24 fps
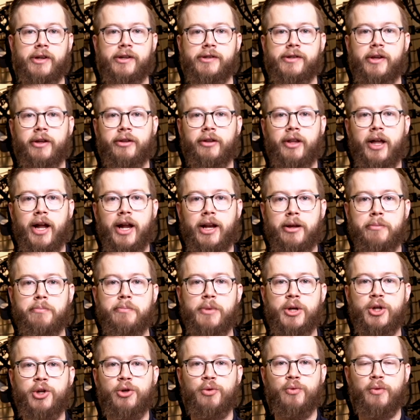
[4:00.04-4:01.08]
us online at
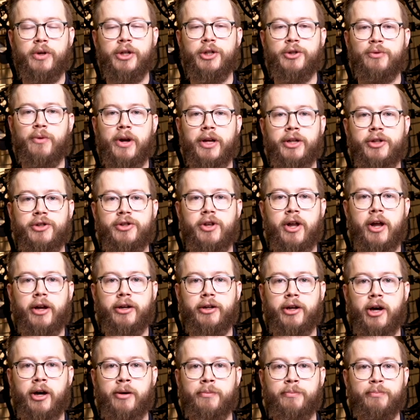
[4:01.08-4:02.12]

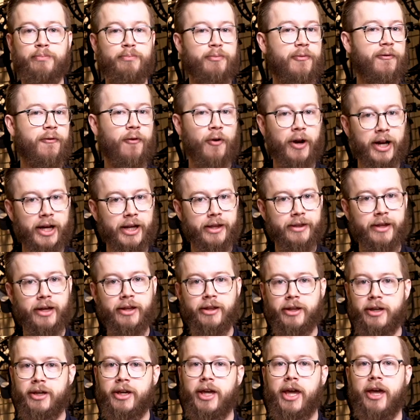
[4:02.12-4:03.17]
missionridgerange.com. For anything
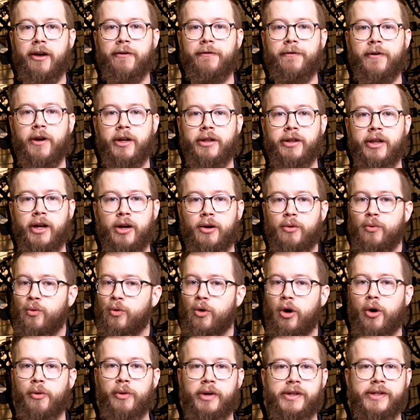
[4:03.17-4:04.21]
that you can't find there,
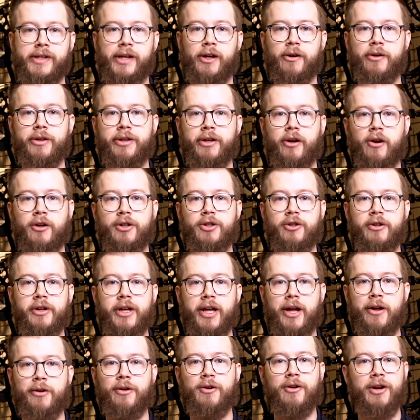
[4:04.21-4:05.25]
we're always here at the archery
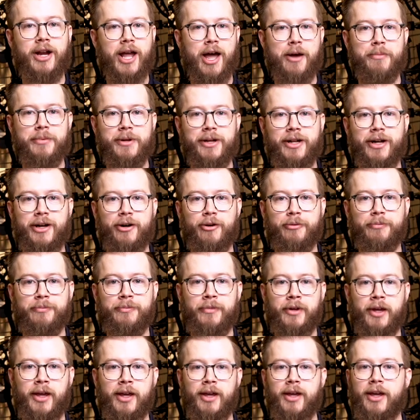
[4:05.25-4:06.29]
counter and happy to help.
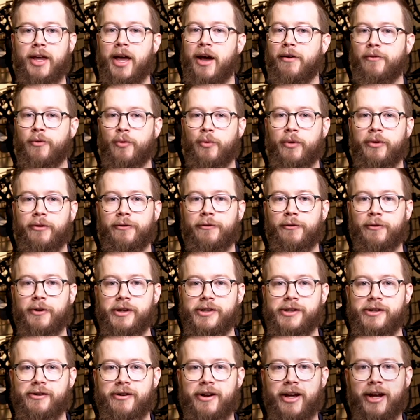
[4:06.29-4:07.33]
Have a wonderful
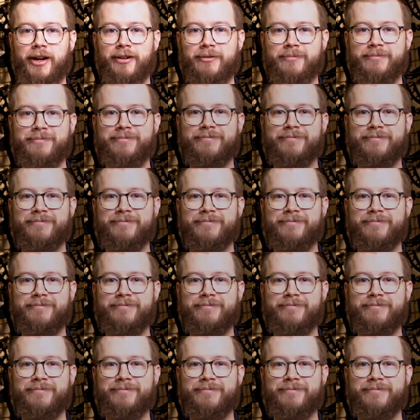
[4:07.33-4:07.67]
rest of your day.